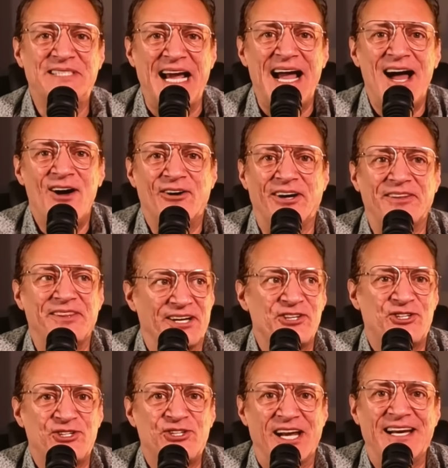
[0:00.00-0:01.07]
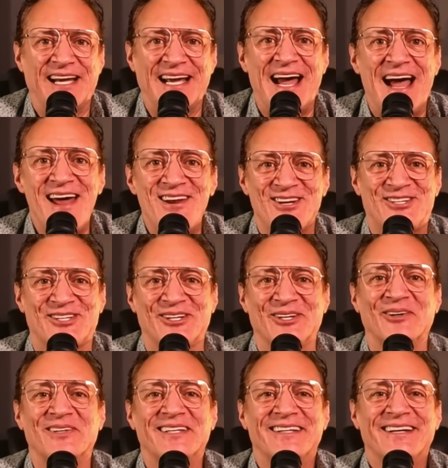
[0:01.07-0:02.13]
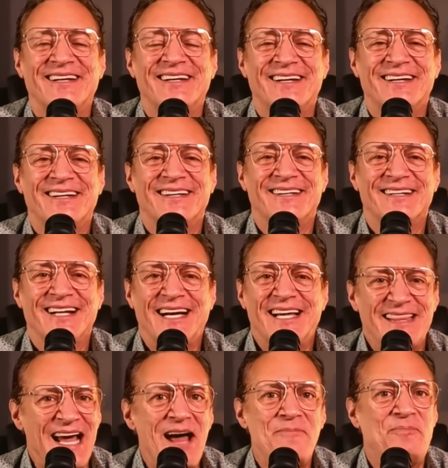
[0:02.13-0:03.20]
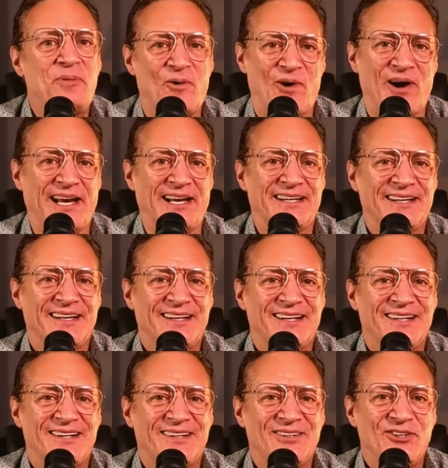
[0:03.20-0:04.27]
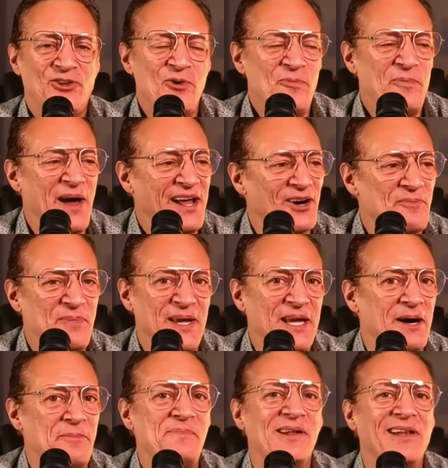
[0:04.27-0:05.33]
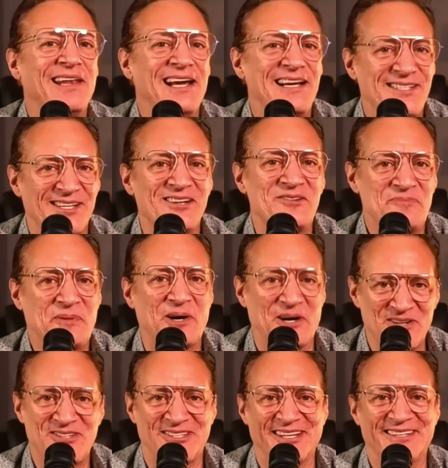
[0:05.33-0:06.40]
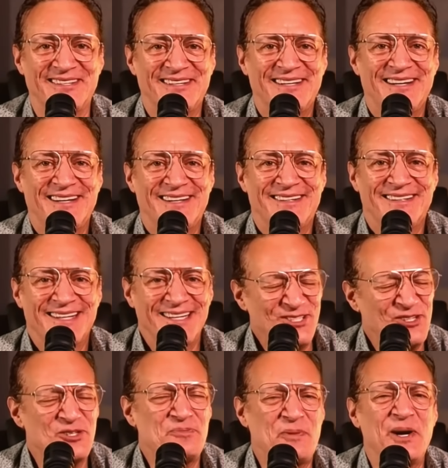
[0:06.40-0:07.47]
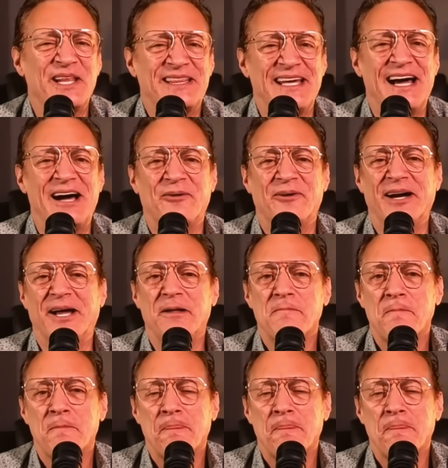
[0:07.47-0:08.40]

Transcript: down on their shitty attitude. Like at that point, you better be a pleasant person. Let's just put it that way.